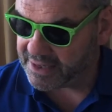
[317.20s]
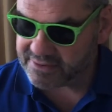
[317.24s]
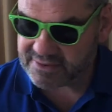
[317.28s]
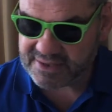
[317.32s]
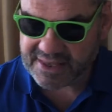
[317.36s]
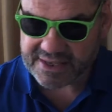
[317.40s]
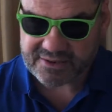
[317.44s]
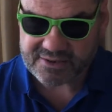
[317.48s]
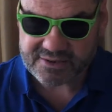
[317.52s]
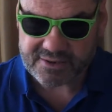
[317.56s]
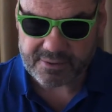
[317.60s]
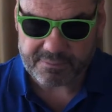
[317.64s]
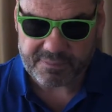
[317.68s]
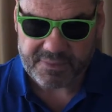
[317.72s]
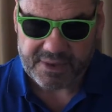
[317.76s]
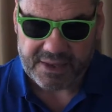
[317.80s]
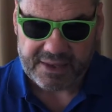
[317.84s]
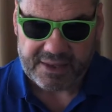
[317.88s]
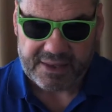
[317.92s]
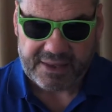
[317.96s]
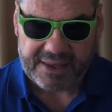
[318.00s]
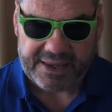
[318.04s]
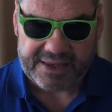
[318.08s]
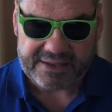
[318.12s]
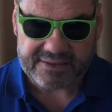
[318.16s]
Is there some
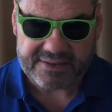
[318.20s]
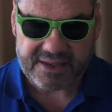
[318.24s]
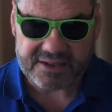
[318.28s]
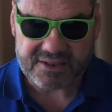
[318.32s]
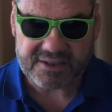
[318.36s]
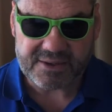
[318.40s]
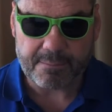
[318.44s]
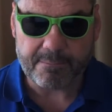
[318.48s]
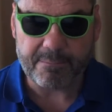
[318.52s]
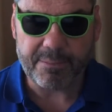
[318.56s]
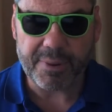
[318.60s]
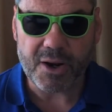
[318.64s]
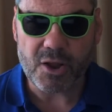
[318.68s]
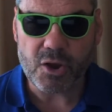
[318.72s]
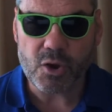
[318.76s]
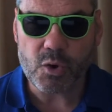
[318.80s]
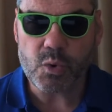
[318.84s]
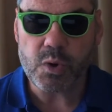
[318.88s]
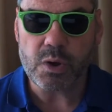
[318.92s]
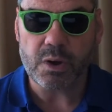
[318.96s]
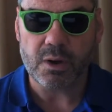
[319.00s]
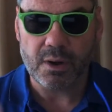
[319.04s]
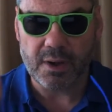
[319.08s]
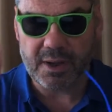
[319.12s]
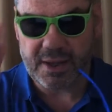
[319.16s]

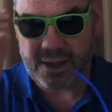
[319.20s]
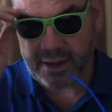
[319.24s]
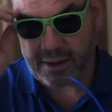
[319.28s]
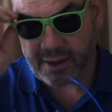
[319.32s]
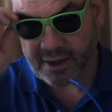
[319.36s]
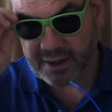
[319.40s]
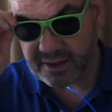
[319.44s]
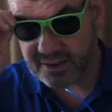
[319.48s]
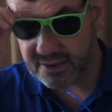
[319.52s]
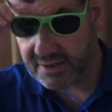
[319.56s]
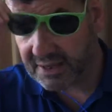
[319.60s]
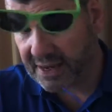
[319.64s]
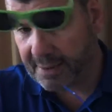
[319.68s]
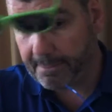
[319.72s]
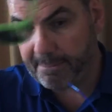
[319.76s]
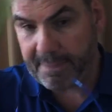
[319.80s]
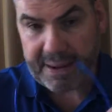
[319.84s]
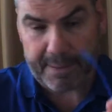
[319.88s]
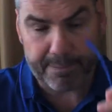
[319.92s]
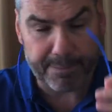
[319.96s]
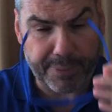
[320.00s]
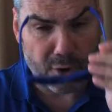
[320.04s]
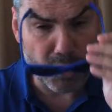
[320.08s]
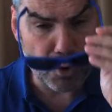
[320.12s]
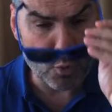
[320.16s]
blue? Like I say,
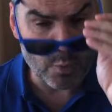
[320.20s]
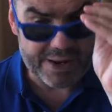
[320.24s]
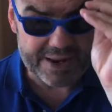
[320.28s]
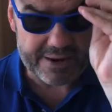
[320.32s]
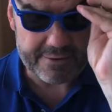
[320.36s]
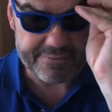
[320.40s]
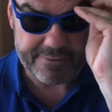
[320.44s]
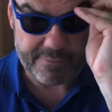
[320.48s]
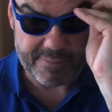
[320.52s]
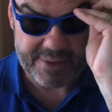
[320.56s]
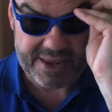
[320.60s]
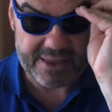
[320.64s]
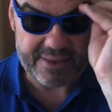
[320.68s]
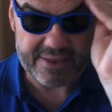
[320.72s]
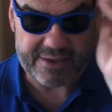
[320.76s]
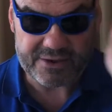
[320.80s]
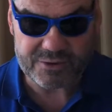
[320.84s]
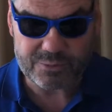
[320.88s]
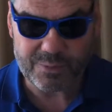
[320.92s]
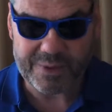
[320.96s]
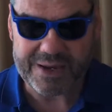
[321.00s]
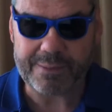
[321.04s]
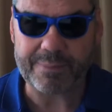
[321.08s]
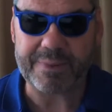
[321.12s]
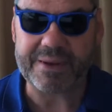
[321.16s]
blue week for me
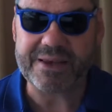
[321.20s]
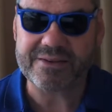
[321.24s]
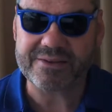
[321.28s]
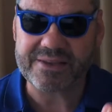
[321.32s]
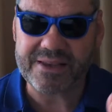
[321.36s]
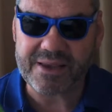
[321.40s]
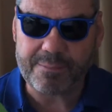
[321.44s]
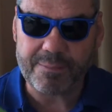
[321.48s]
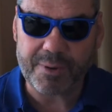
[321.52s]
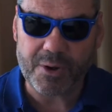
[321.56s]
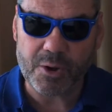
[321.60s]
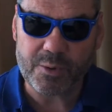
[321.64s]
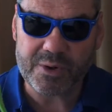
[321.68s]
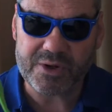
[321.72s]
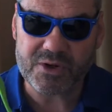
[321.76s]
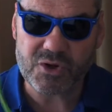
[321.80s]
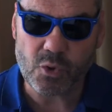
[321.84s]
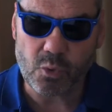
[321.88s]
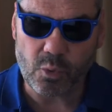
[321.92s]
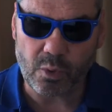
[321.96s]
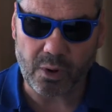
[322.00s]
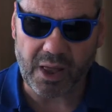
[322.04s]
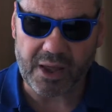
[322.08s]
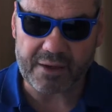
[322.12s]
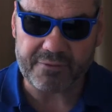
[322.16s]
this week. But is there blue in
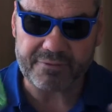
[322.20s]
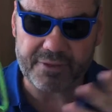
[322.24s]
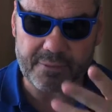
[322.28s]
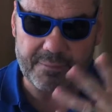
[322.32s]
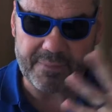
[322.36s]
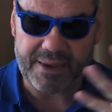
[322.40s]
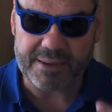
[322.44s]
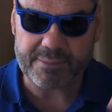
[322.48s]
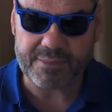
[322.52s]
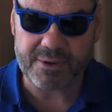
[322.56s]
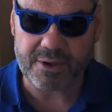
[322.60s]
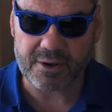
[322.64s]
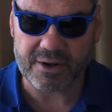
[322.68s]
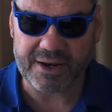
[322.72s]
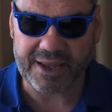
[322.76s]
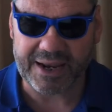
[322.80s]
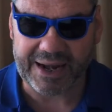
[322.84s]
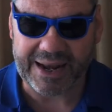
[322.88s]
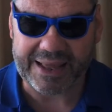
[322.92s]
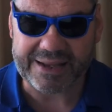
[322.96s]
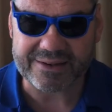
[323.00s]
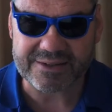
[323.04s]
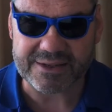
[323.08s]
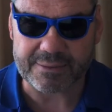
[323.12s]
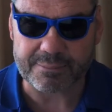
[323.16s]
your life that maybe you're
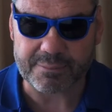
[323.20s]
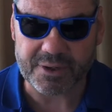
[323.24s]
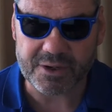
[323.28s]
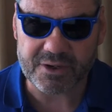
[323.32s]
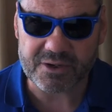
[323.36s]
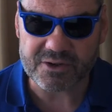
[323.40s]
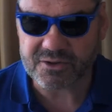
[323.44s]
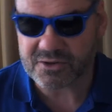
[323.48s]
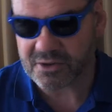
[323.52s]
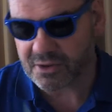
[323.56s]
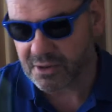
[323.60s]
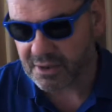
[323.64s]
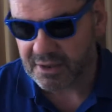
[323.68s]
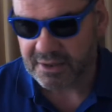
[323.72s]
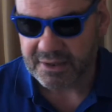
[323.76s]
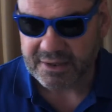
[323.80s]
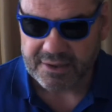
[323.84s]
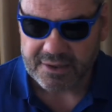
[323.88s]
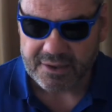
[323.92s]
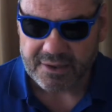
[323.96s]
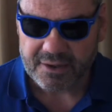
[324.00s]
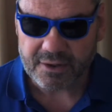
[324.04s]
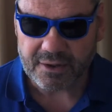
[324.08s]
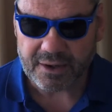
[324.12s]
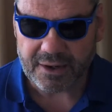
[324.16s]
neglecting because you're
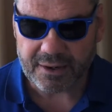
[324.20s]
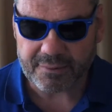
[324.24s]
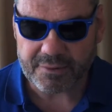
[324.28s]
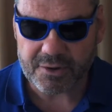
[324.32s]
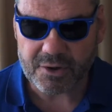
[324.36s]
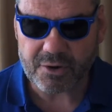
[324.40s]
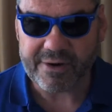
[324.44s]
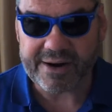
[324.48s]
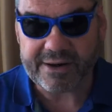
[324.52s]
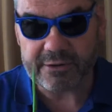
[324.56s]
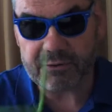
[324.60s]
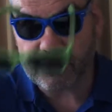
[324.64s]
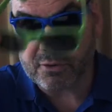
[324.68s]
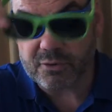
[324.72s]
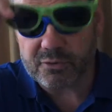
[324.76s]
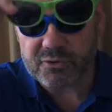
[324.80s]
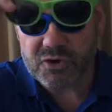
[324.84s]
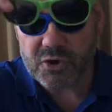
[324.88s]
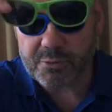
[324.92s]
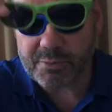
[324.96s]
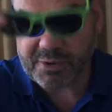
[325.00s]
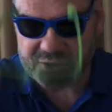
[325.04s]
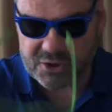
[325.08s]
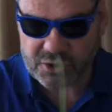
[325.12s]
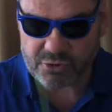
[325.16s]
out doing
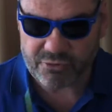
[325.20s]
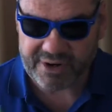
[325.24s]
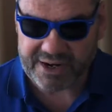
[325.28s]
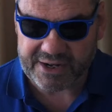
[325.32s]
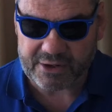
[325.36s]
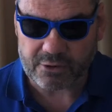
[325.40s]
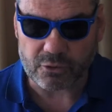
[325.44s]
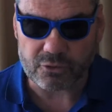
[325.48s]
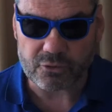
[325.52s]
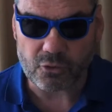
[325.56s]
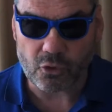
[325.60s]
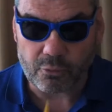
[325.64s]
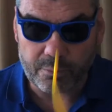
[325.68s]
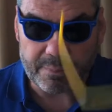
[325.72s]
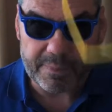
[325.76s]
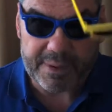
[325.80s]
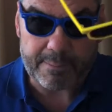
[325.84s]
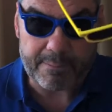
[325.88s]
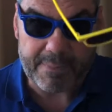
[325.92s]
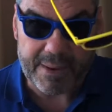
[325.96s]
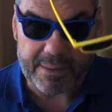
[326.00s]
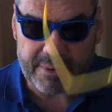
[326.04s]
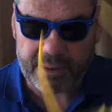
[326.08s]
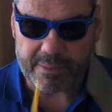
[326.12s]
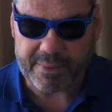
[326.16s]
too much green, or
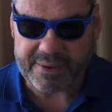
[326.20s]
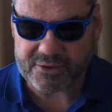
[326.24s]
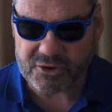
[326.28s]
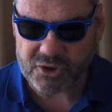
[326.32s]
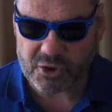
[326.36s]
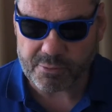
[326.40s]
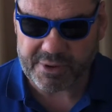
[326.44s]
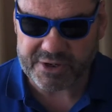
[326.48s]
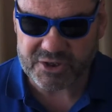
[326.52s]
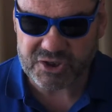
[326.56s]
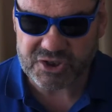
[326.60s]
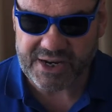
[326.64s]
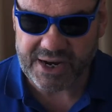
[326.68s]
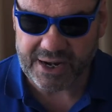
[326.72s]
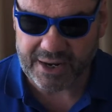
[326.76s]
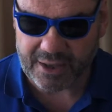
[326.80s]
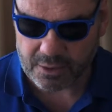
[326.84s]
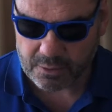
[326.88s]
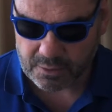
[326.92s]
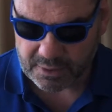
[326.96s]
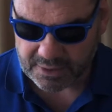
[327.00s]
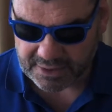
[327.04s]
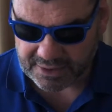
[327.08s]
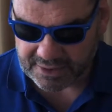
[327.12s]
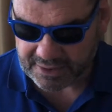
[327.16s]
maybe a bit too much
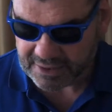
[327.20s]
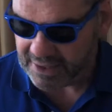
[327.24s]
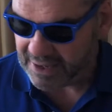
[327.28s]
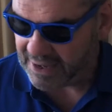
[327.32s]
yellow?